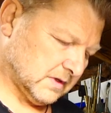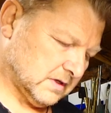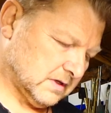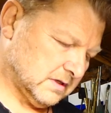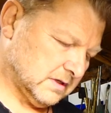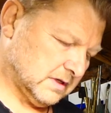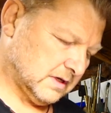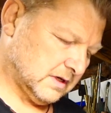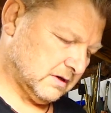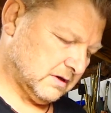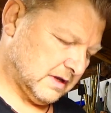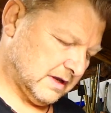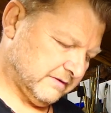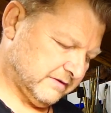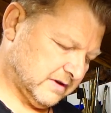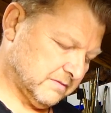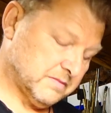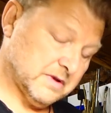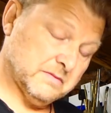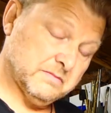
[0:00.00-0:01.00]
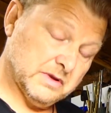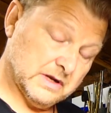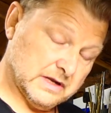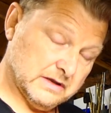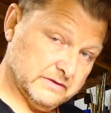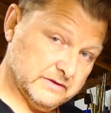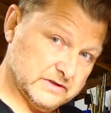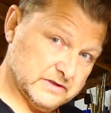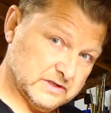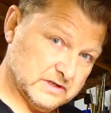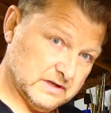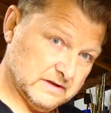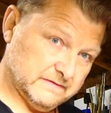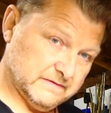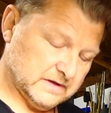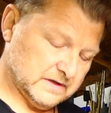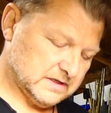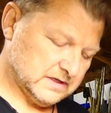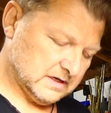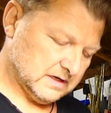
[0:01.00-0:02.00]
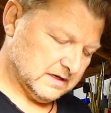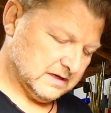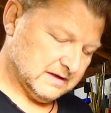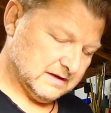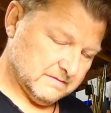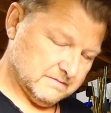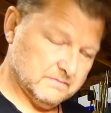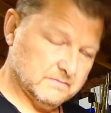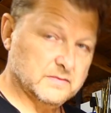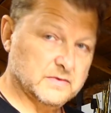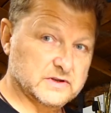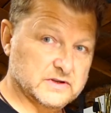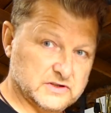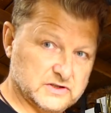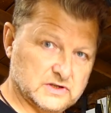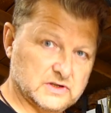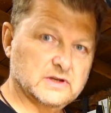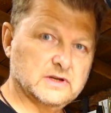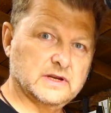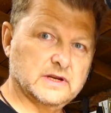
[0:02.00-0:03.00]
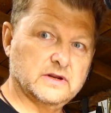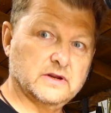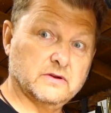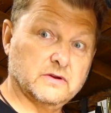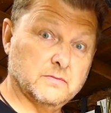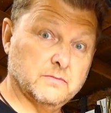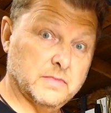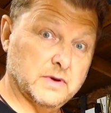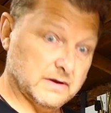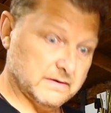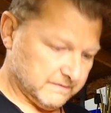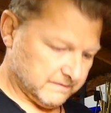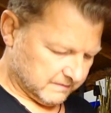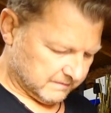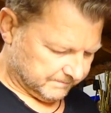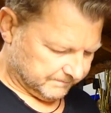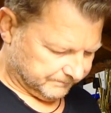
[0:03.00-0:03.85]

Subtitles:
they don't have to be below the surface, but certainly not above.